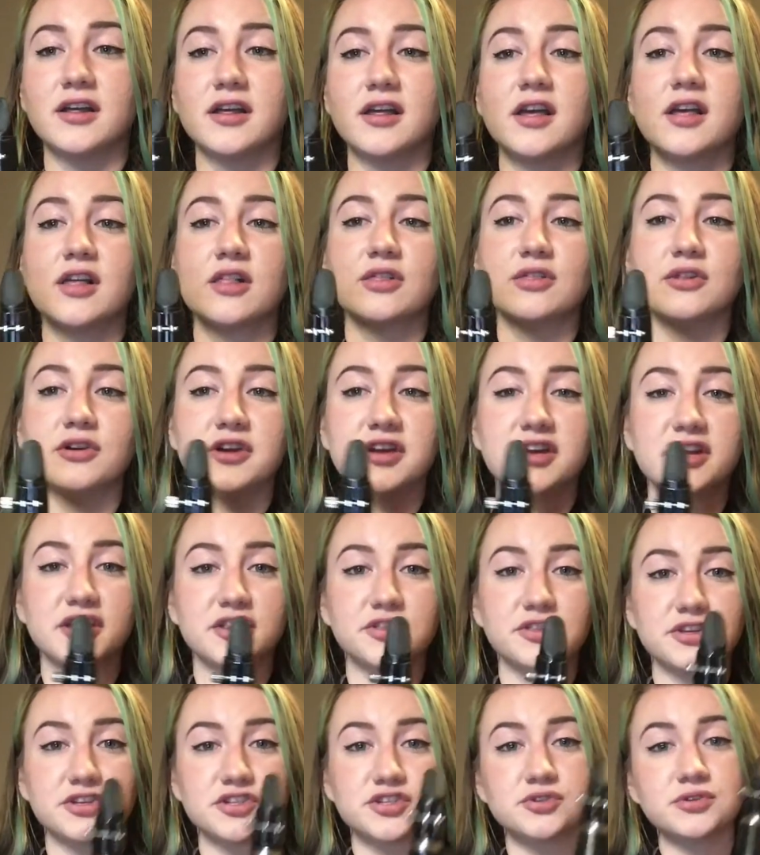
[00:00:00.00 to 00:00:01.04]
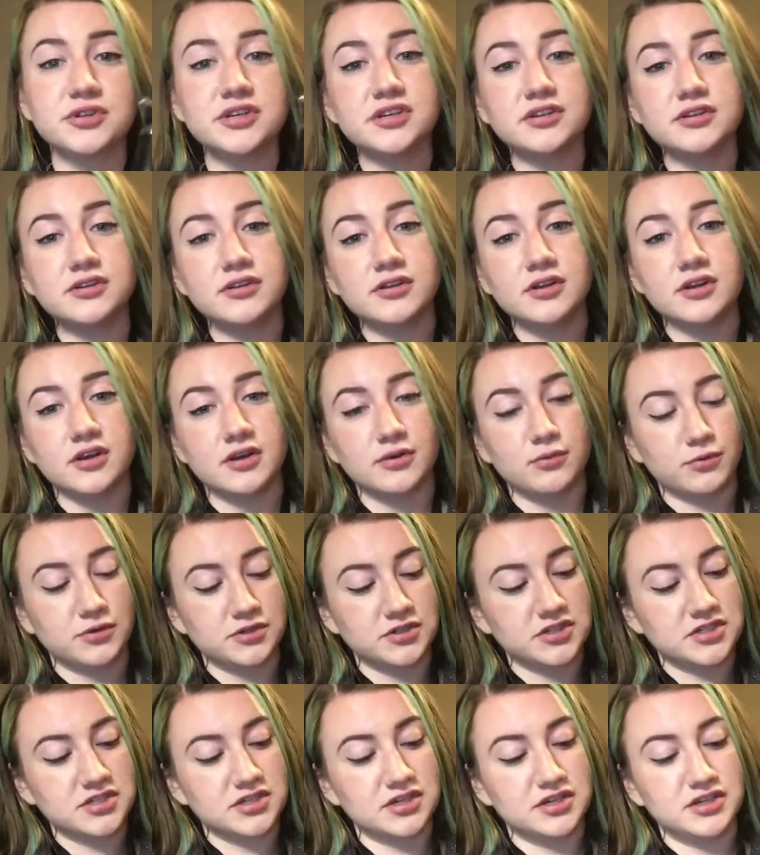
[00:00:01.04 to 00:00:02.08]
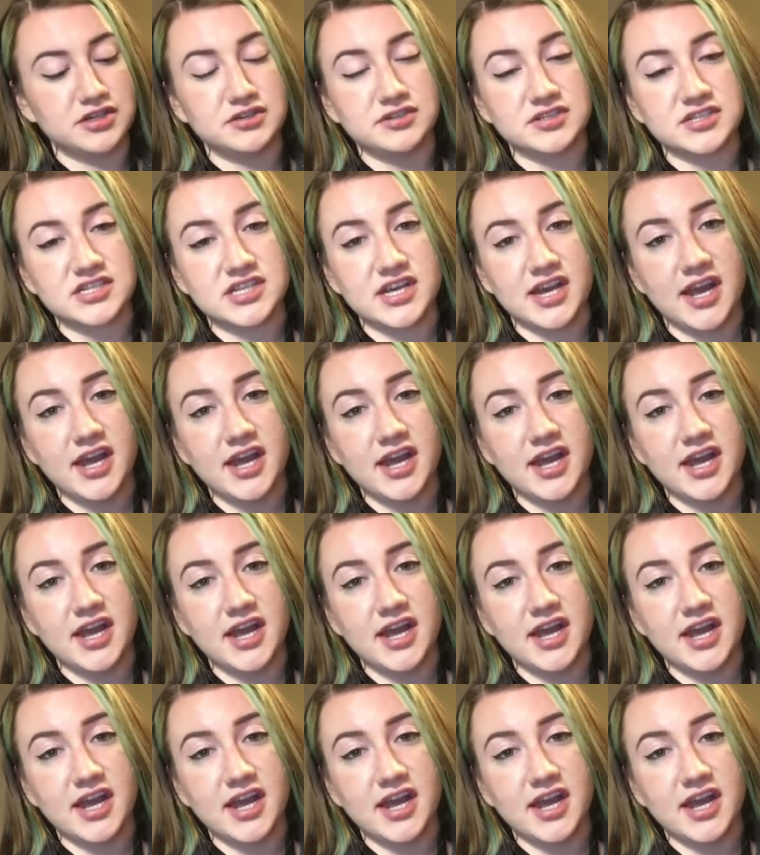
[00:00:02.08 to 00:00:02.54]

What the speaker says: Looking at the trill, we're just going to use the